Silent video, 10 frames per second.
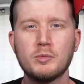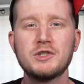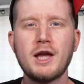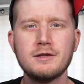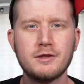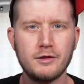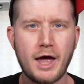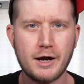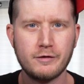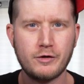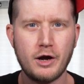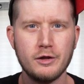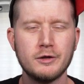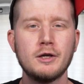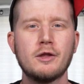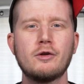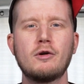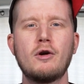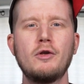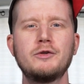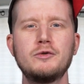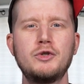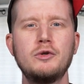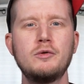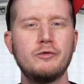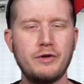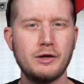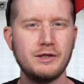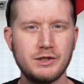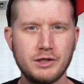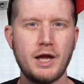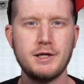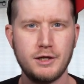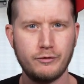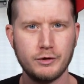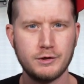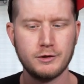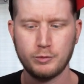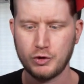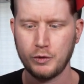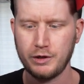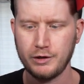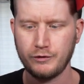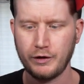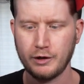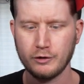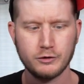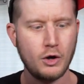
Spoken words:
Besides the lack of color, there are also 2 very slight differences between these figures.